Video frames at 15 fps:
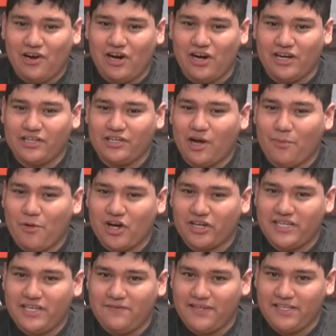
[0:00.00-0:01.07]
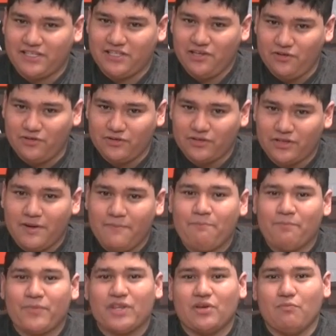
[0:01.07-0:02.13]
on Tomahawk TV's news,
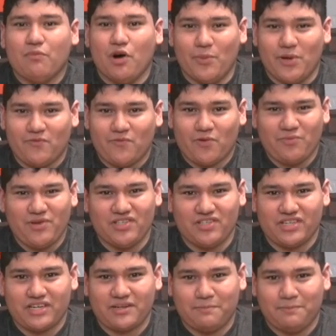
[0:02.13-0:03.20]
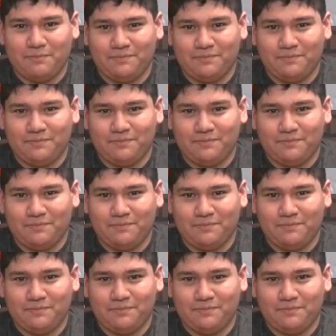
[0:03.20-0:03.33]
Moment for Music.